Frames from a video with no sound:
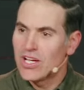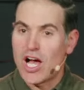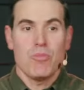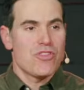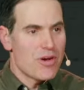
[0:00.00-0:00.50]

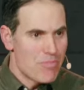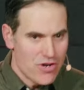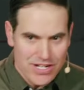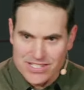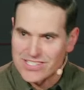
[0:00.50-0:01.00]
come with our
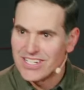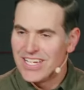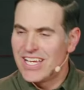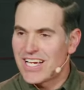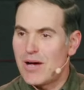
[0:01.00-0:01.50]
burdens,
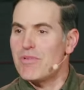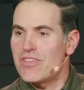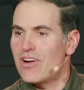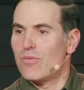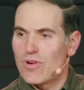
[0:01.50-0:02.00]
come
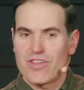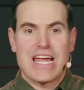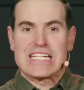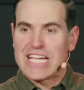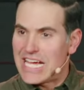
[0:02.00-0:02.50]
with our, with our
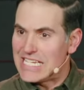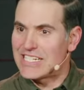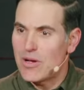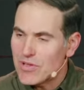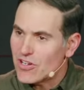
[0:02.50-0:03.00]

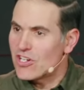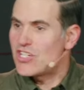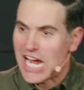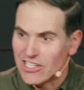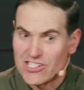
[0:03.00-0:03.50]
anxieties, come with our
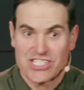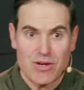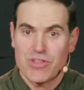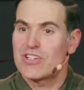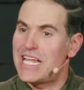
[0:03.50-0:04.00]
challenges,
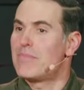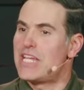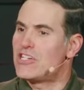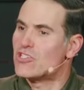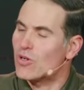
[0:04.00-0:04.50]
come with our
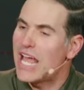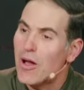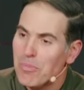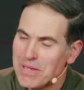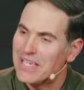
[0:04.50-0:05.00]
temptations. Lord,
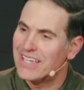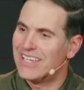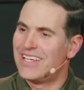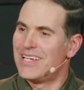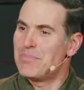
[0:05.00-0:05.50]
help me,
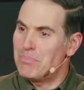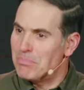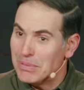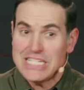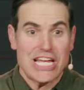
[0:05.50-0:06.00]

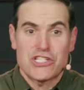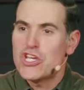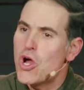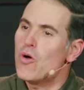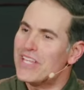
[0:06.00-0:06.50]
please. And
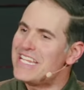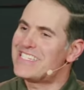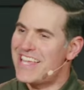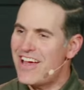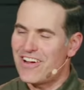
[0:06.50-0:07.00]
to know that
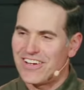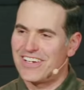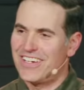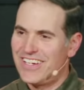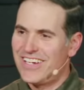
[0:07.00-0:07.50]
he's
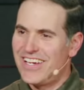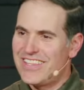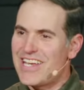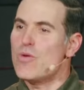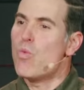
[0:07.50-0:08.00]
there,
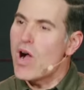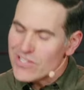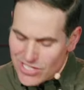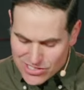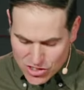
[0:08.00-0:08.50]
that he
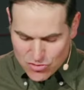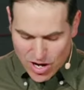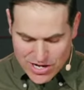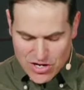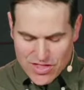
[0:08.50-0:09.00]
wants us to
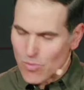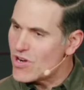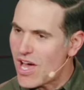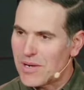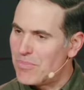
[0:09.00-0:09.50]
draw near, that
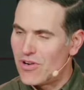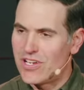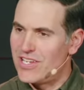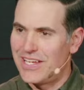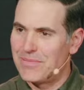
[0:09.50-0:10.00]
we're not a
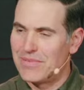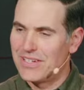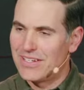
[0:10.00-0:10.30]
burden to him.